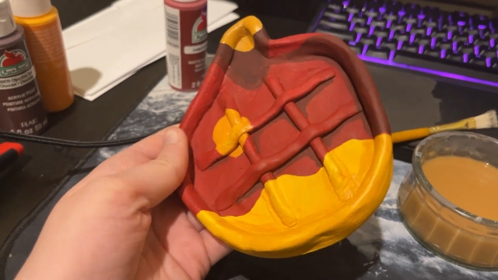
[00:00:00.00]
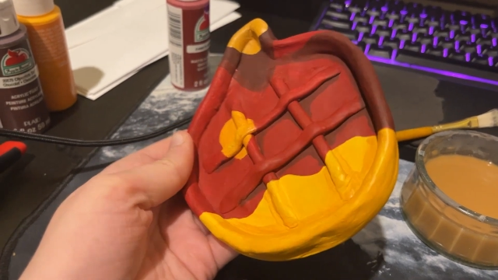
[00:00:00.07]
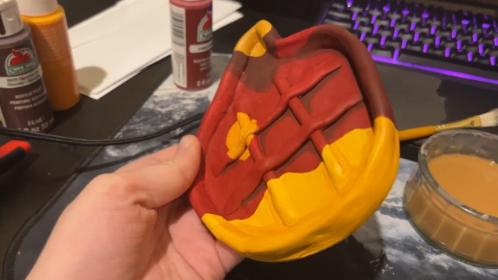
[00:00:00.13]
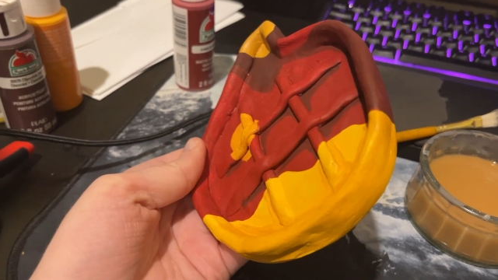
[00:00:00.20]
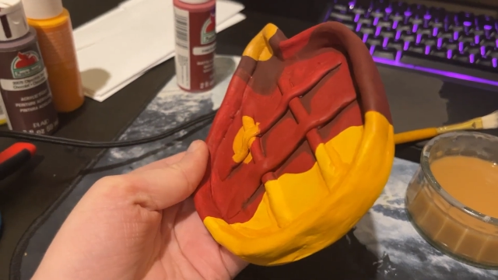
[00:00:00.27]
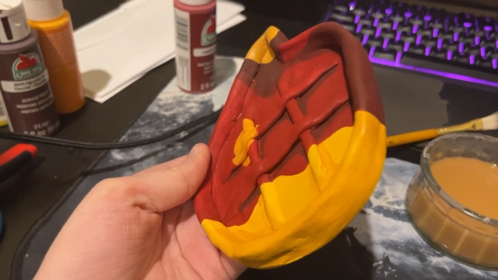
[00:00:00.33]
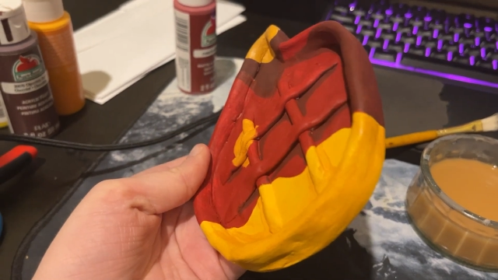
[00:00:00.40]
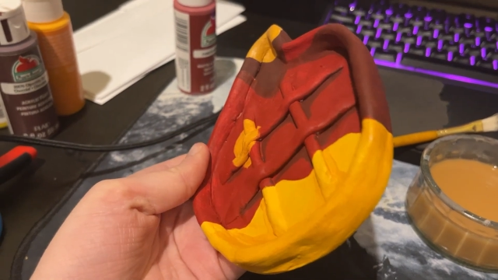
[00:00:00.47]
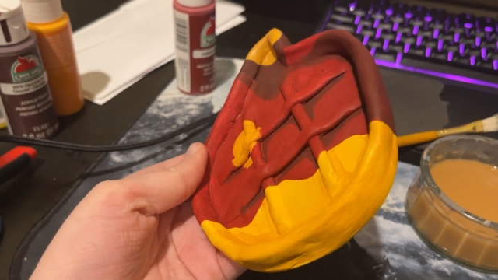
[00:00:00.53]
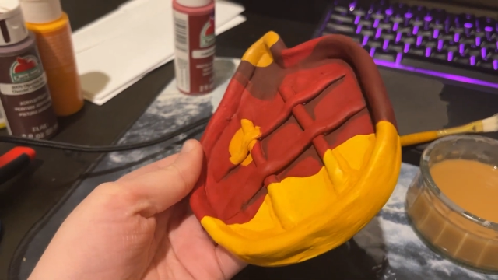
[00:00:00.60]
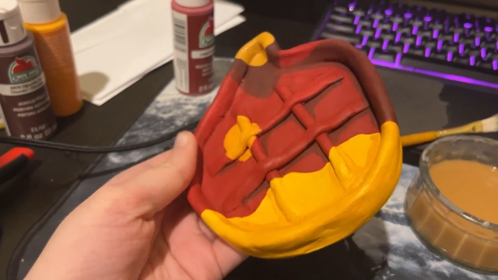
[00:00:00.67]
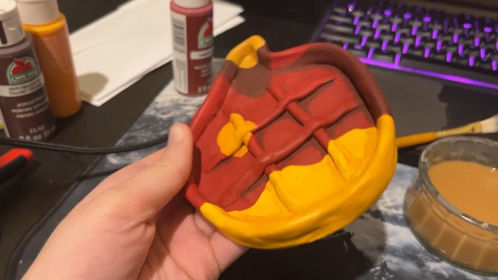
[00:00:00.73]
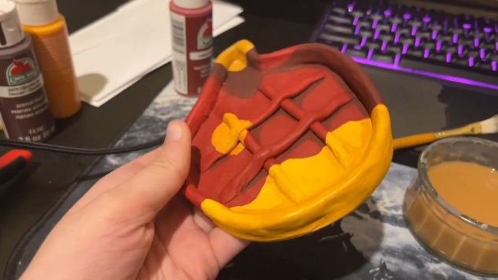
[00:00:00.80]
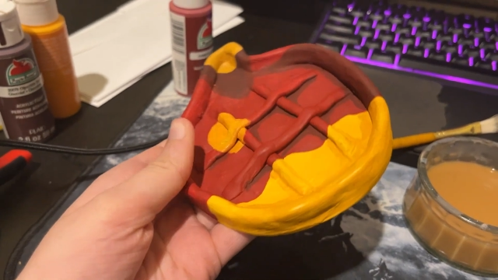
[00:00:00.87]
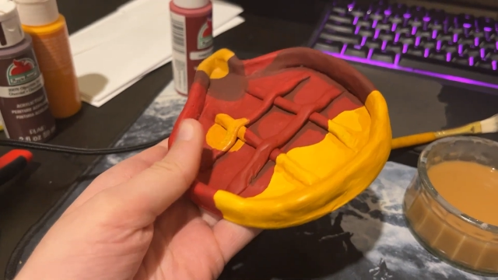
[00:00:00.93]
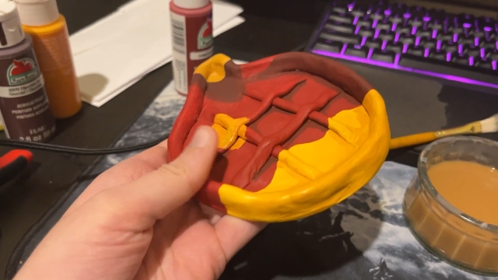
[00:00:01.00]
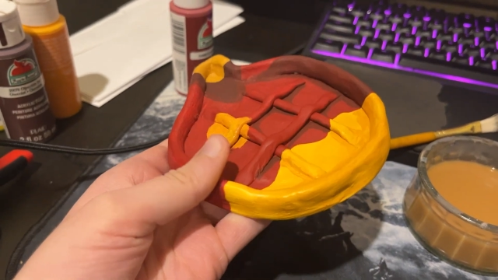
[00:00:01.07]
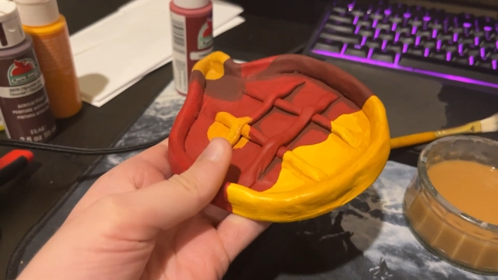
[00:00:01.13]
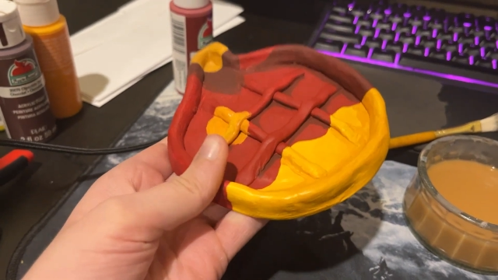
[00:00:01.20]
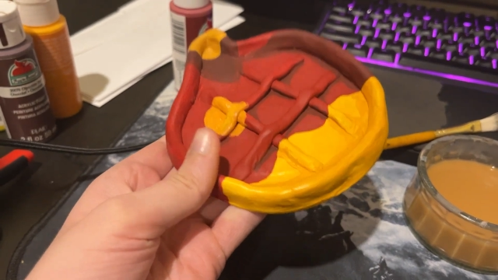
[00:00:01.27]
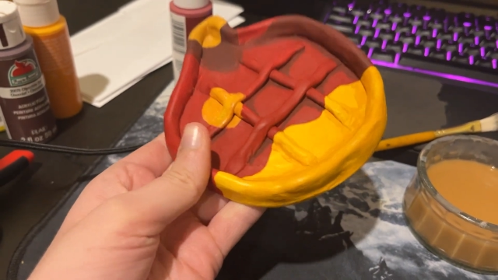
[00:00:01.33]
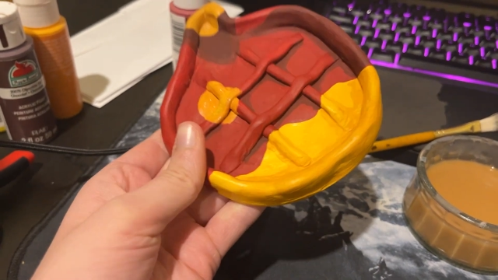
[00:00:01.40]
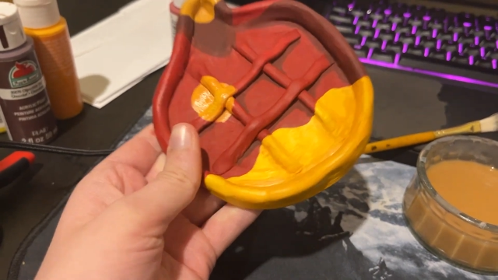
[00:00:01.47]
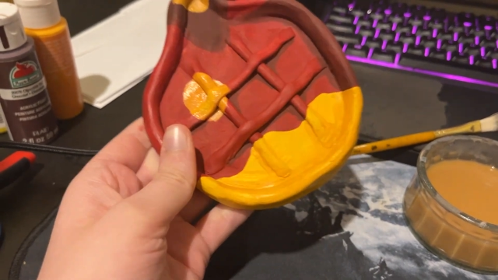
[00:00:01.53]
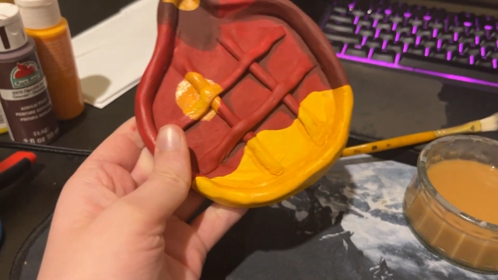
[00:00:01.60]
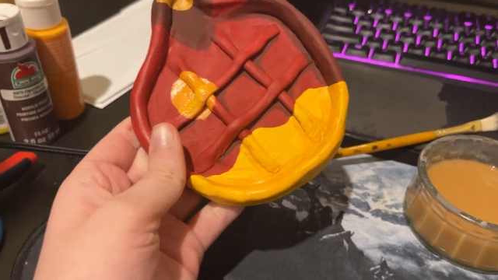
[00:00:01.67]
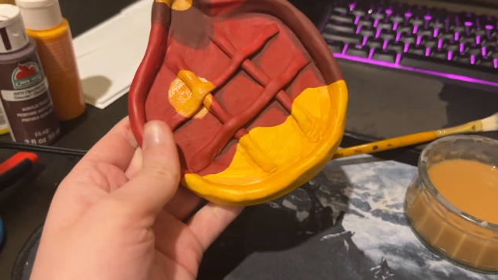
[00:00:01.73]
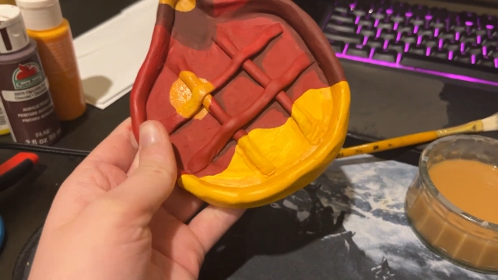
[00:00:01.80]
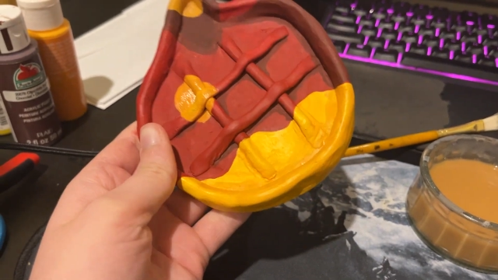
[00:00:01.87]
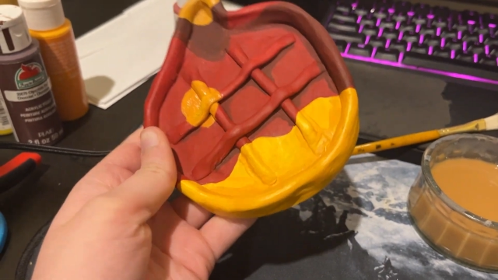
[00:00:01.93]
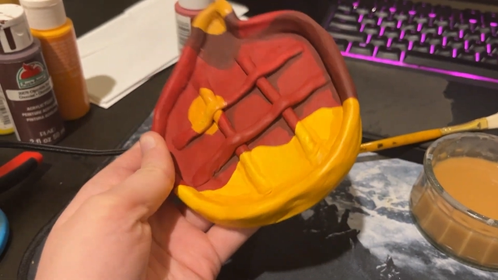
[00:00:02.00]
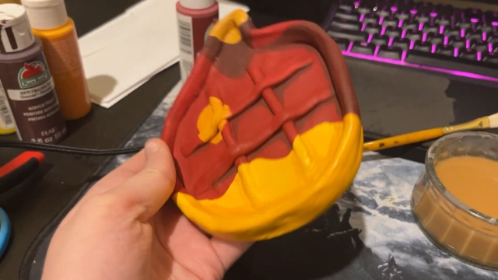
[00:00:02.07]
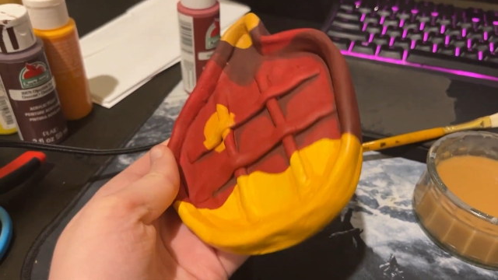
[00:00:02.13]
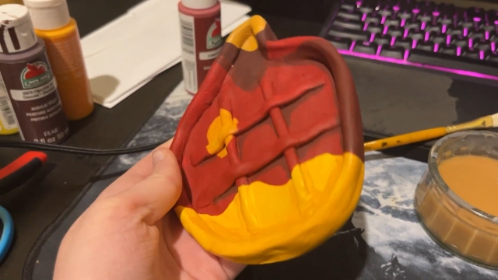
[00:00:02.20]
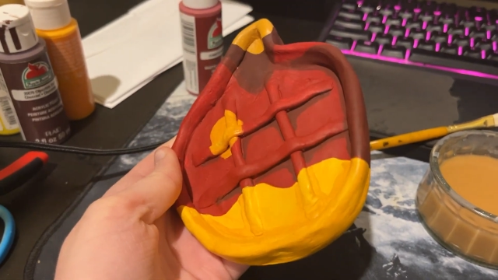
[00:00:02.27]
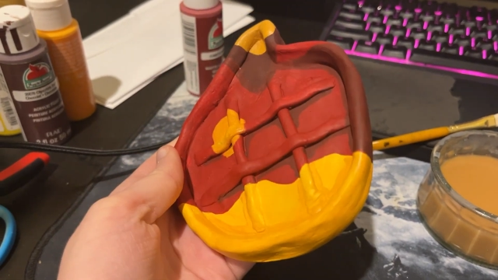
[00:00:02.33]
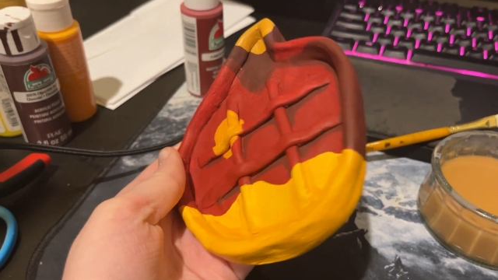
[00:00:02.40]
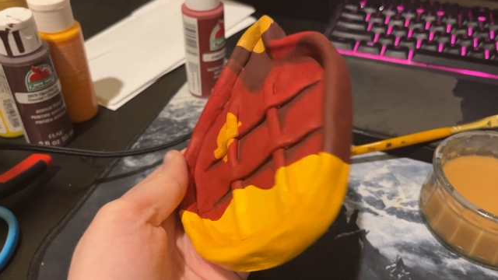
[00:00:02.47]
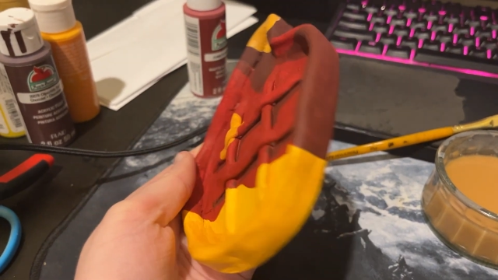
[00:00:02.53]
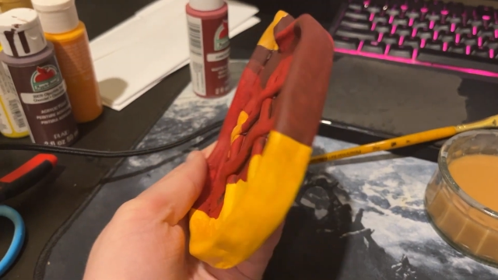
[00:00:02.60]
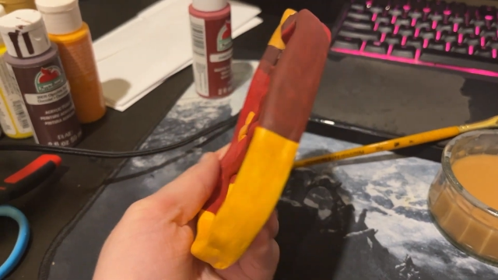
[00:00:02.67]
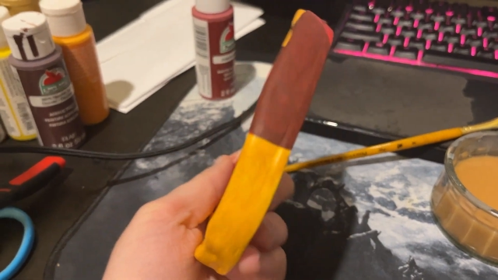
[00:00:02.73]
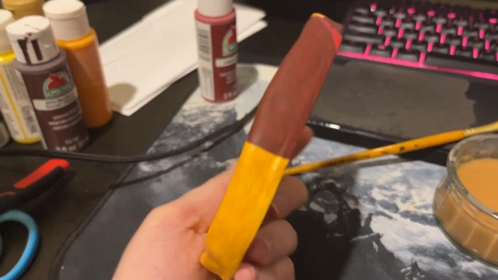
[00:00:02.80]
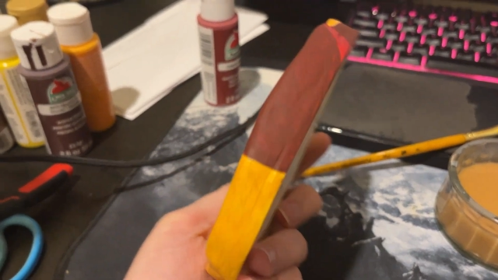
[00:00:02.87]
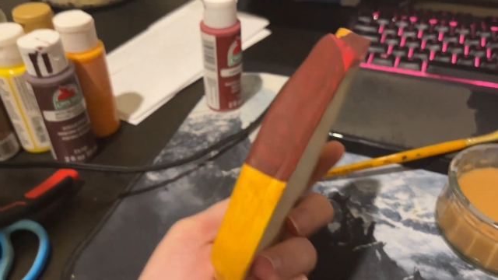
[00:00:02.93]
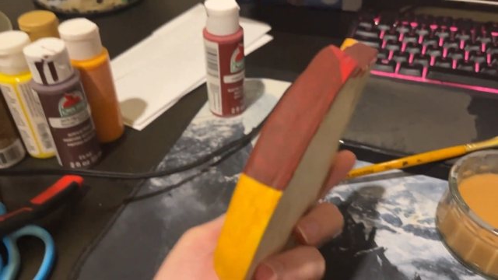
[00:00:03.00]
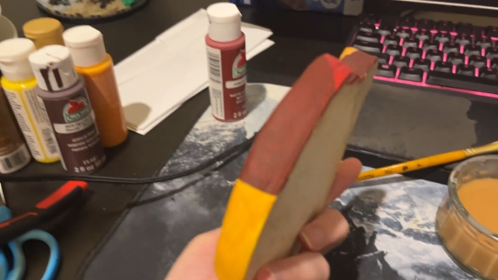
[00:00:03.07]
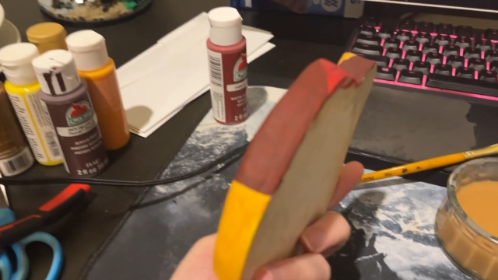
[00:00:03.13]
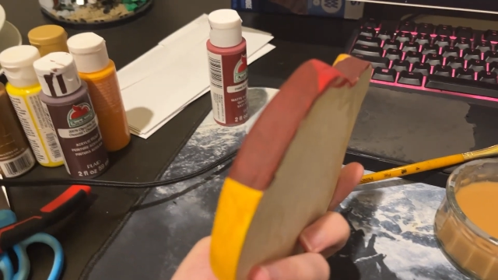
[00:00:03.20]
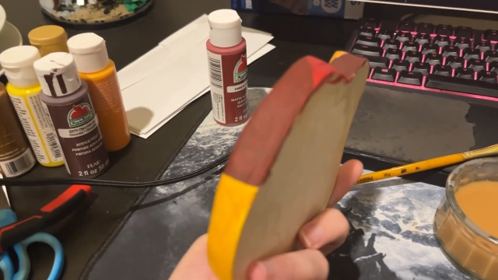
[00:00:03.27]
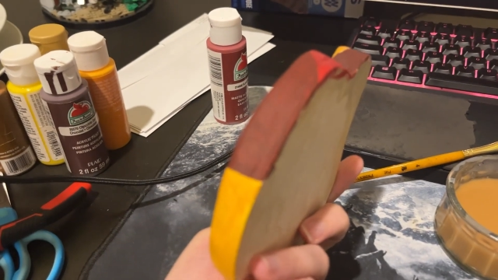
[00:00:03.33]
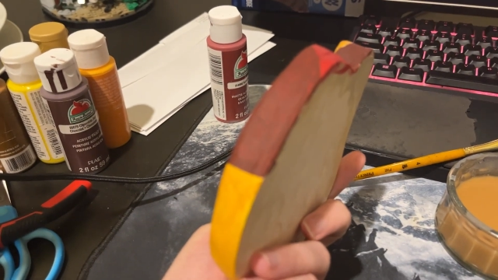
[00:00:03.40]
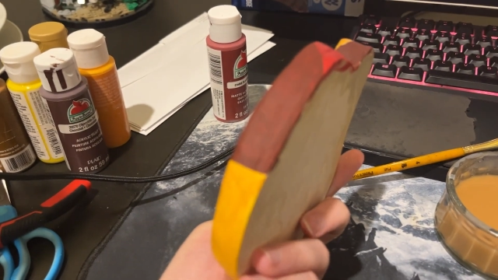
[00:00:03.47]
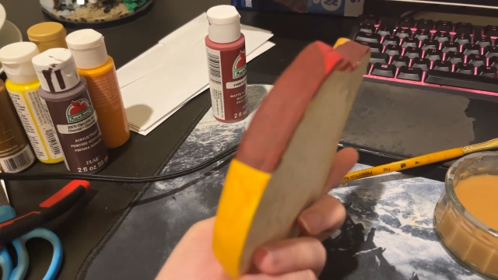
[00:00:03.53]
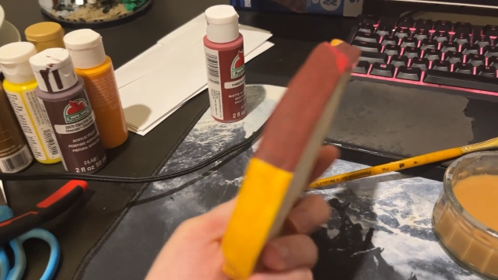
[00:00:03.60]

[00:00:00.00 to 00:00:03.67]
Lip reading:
[unreadable: no face in view]